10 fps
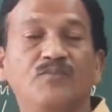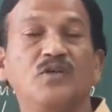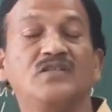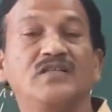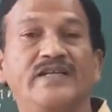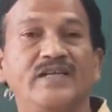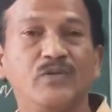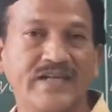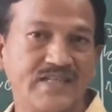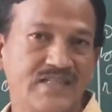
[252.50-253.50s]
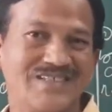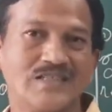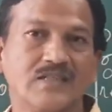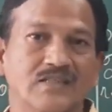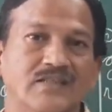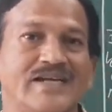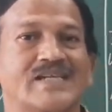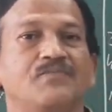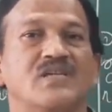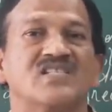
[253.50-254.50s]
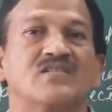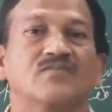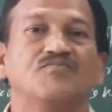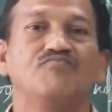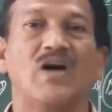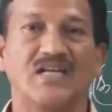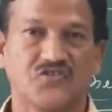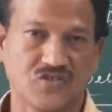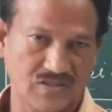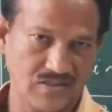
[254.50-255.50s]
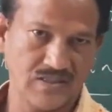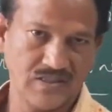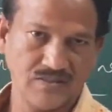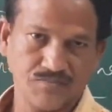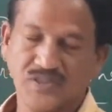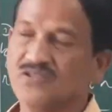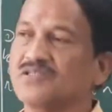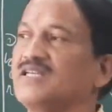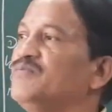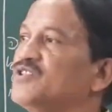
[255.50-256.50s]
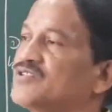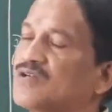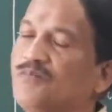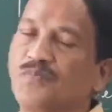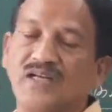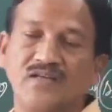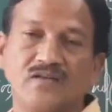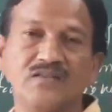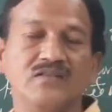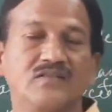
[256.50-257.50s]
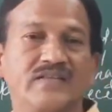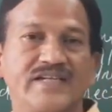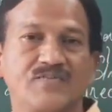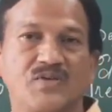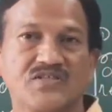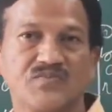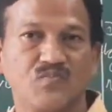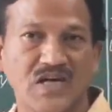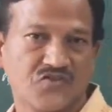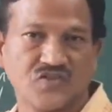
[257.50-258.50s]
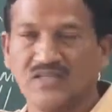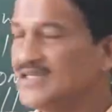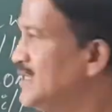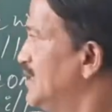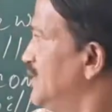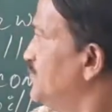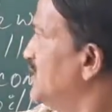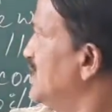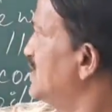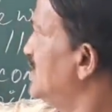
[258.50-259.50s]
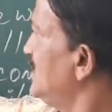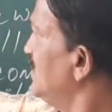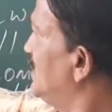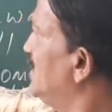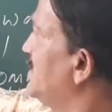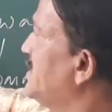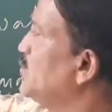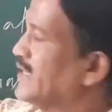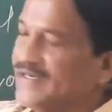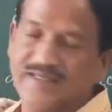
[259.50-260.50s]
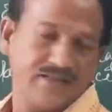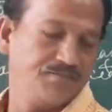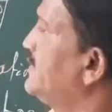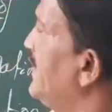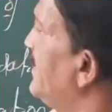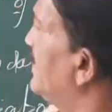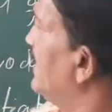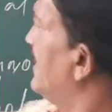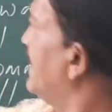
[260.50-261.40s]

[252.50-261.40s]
But the due date is 31st March because 3 months complete on 31st March. That is the due date. Then